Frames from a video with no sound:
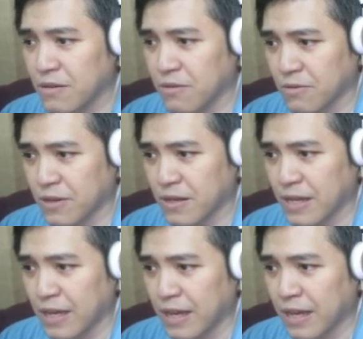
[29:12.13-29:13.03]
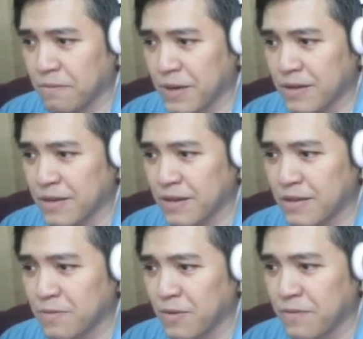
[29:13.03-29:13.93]
Okay, apparently
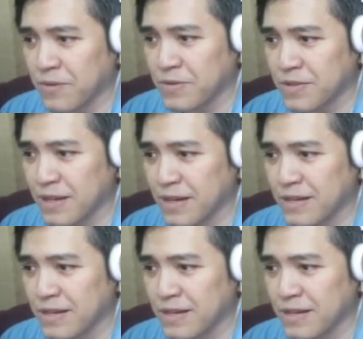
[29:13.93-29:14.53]
this is one of those